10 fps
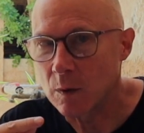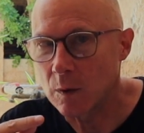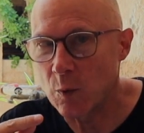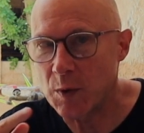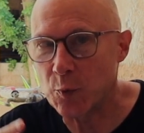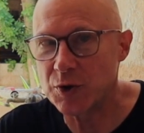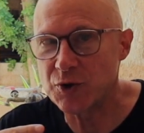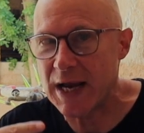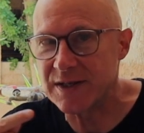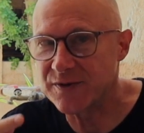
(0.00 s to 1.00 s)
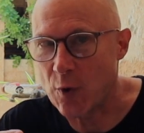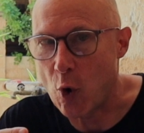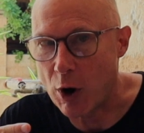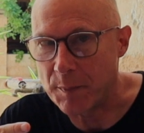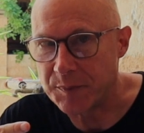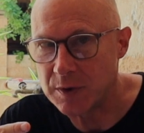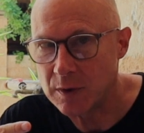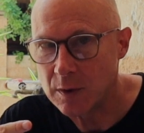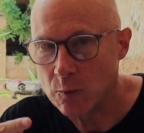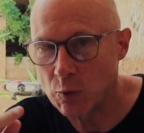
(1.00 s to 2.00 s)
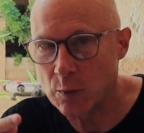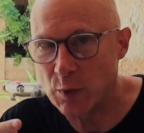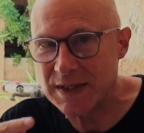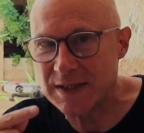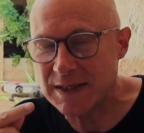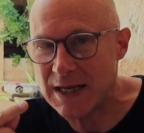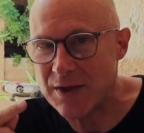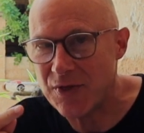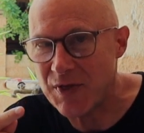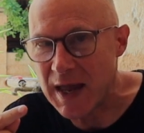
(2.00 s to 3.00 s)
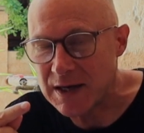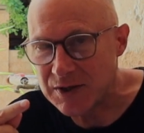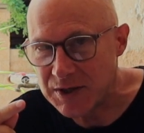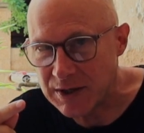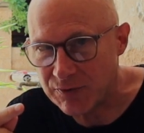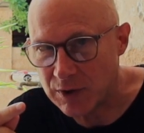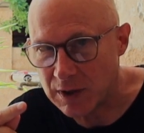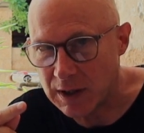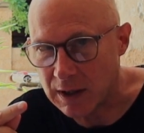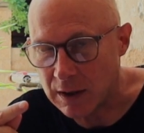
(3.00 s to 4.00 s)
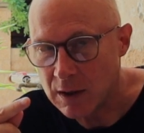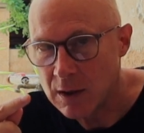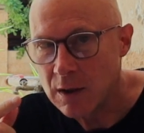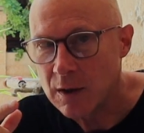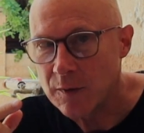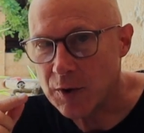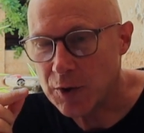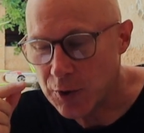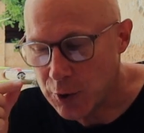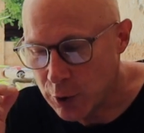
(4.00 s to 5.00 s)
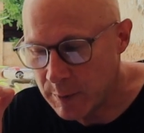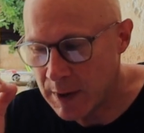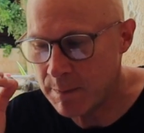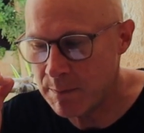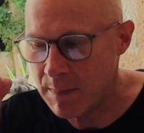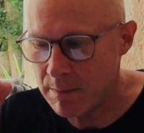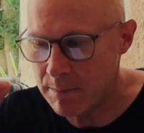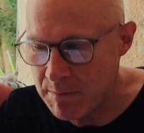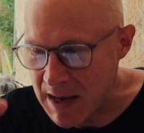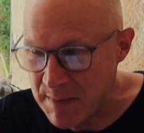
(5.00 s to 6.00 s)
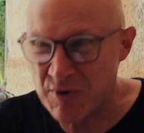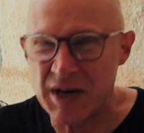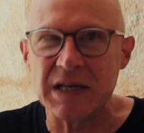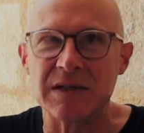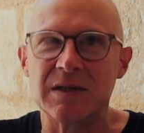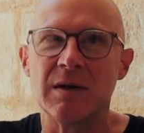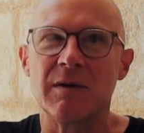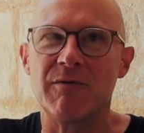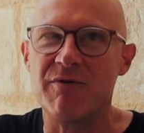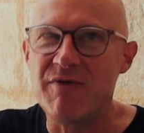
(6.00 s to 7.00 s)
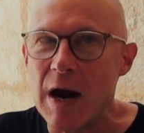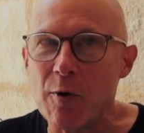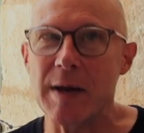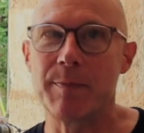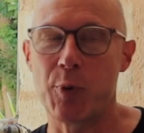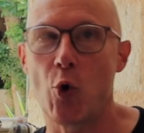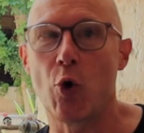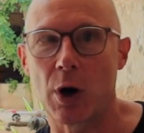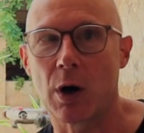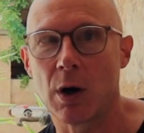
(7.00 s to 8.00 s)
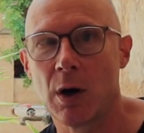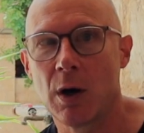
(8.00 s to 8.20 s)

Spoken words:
when we're transformed, when we see things differently, the human memory is very poor